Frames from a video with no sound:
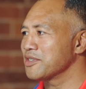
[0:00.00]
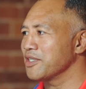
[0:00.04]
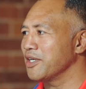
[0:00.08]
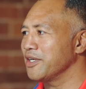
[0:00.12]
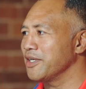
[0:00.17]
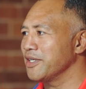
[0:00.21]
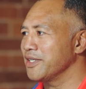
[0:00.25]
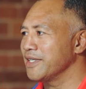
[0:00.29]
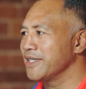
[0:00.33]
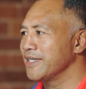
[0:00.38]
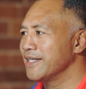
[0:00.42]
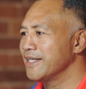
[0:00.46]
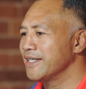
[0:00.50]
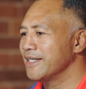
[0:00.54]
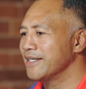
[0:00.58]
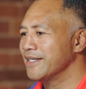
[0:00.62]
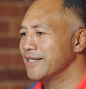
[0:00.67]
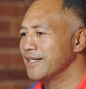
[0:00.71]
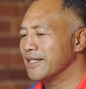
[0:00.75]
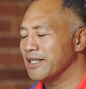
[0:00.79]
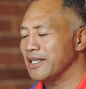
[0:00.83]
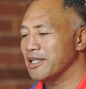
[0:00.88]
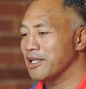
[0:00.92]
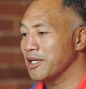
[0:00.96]
So,
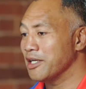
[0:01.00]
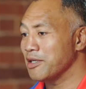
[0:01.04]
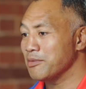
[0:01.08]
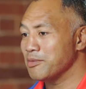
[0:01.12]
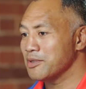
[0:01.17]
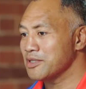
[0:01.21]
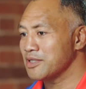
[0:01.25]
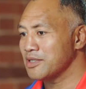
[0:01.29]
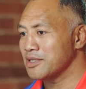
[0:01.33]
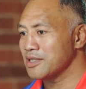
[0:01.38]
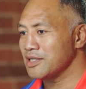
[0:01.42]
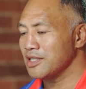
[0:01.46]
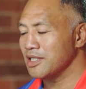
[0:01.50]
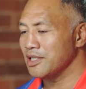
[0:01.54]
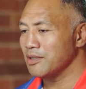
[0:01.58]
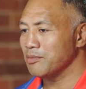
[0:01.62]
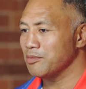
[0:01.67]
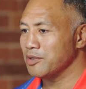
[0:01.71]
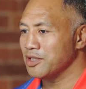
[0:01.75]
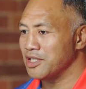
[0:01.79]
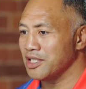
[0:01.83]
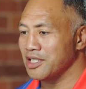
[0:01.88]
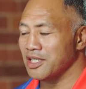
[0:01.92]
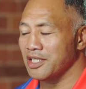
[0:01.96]
you know, it was,
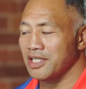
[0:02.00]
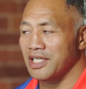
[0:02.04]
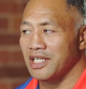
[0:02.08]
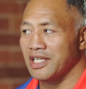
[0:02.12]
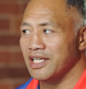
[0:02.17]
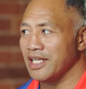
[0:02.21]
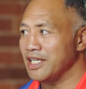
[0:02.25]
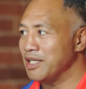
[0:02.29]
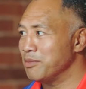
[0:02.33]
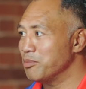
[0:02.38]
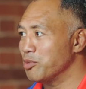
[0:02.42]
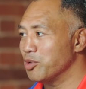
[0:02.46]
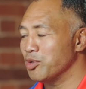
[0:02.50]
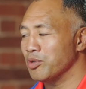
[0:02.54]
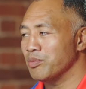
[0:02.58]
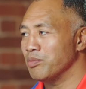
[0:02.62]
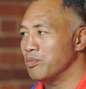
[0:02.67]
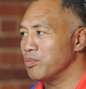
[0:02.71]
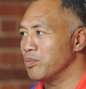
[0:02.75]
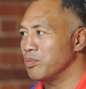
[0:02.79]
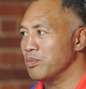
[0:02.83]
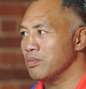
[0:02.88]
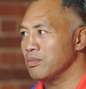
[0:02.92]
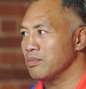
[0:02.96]
we didn't need any more
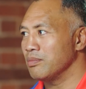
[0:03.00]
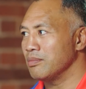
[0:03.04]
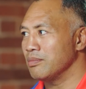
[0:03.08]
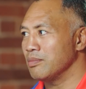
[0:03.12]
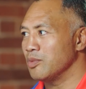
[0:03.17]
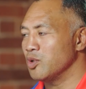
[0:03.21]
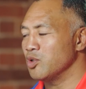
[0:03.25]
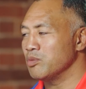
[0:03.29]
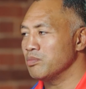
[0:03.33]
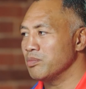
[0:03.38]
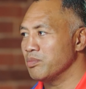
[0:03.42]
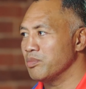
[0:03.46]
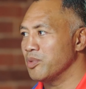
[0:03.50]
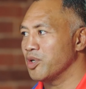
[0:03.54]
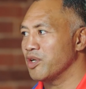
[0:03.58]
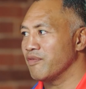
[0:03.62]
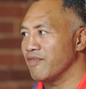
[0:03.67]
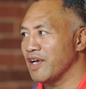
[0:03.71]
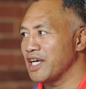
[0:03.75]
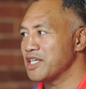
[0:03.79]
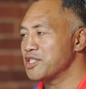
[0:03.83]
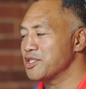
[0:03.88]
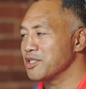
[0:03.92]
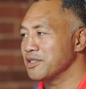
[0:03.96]

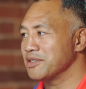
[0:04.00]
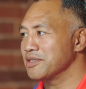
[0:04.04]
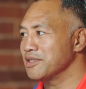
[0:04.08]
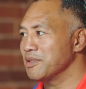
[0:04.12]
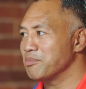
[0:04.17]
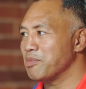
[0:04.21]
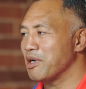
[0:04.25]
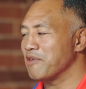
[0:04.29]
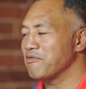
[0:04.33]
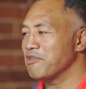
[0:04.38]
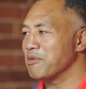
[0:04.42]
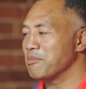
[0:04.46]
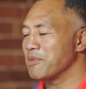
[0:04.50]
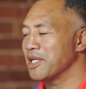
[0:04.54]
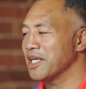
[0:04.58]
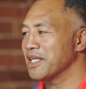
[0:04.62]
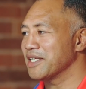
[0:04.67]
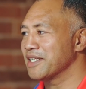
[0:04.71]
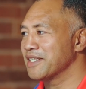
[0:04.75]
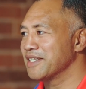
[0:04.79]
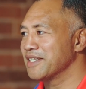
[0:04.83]
motivation apart from that.